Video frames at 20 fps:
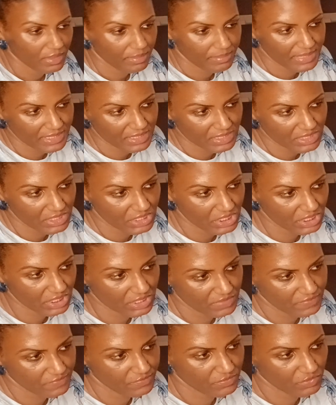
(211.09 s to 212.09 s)

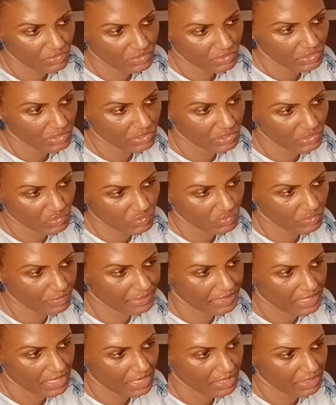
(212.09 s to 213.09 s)
Messages for
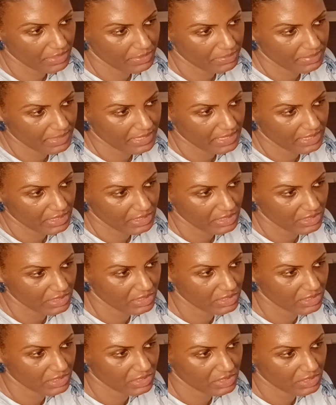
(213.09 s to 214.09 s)
Scorpio,
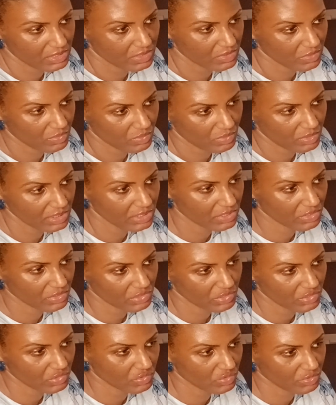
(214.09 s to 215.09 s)
please. What is
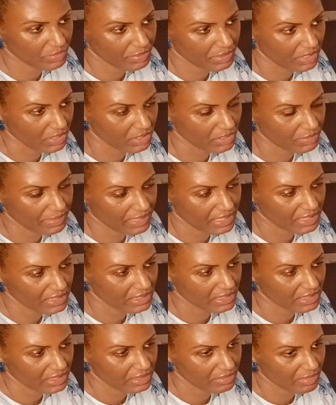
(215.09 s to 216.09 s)
on Scorpio's
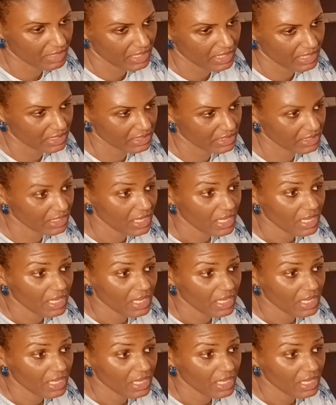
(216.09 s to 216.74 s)
person's mind?